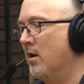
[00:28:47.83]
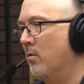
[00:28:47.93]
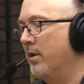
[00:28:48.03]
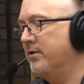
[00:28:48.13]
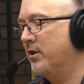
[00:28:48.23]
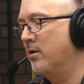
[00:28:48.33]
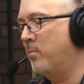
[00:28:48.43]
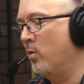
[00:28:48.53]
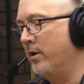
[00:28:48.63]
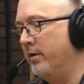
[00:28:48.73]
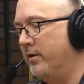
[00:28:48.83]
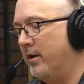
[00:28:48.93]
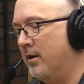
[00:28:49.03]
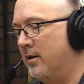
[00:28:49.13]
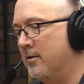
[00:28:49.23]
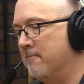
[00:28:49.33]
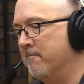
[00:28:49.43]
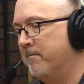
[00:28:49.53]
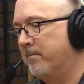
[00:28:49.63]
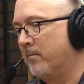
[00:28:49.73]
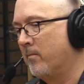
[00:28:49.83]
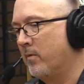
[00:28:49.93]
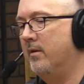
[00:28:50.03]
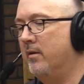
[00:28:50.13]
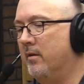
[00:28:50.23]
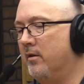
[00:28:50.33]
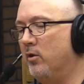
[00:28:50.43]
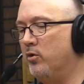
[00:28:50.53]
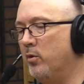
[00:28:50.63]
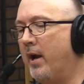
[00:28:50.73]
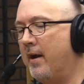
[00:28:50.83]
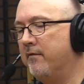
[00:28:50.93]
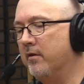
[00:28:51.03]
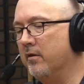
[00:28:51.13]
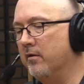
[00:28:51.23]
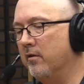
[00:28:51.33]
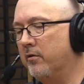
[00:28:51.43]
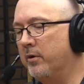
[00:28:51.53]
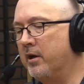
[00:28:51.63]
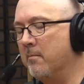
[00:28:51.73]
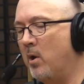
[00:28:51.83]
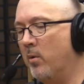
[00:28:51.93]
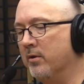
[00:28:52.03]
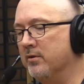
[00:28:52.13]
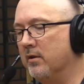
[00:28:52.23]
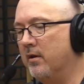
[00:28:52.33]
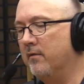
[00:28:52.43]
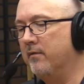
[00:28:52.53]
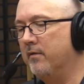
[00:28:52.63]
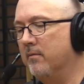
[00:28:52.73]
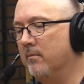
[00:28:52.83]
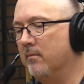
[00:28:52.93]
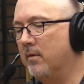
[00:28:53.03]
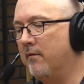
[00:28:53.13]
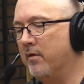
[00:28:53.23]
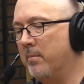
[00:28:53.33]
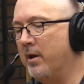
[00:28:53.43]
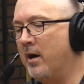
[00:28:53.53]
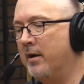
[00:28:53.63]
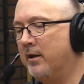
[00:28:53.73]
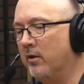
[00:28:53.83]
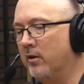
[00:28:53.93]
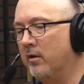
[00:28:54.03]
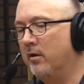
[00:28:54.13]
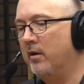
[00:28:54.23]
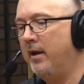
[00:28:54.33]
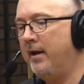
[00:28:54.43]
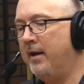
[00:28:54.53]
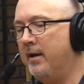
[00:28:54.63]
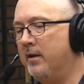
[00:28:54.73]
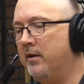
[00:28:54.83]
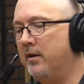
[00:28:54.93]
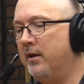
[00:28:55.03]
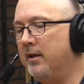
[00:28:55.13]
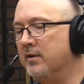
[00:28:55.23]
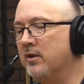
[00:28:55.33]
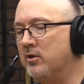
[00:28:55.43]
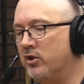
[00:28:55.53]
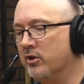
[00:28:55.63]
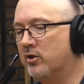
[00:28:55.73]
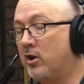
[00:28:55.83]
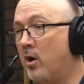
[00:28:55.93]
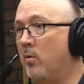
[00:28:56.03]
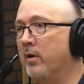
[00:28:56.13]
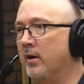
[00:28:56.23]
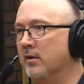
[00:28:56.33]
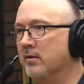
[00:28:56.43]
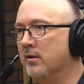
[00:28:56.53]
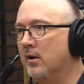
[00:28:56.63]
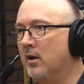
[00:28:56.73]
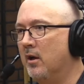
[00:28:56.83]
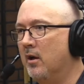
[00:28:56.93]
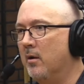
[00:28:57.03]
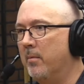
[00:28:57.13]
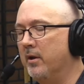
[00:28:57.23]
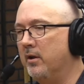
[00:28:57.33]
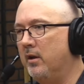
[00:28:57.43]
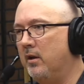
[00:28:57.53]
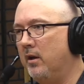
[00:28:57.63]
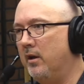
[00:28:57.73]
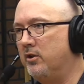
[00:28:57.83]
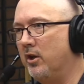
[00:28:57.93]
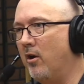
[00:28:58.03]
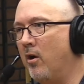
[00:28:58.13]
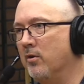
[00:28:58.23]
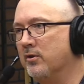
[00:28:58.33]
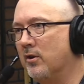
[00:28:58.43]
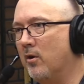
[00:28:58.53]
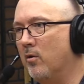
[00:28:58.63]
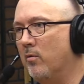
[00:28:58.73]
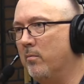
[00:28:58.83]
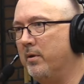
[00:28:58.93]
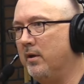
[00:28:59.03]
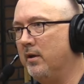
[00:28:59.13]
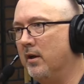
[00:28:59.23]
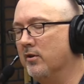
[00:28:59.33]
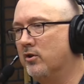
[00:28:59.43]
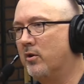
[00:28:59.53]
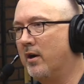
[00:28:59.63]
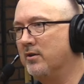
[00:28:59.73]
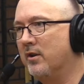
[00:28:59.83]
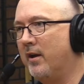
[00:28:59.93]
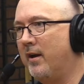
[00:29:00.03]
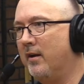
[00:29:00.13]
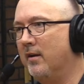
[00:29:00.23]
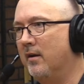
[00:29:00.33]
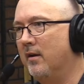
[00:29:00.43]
Well, that's a good point. Um, you do have the the three components of of the binocular, and it isn't just coatings, but it it should also be uh, stressed that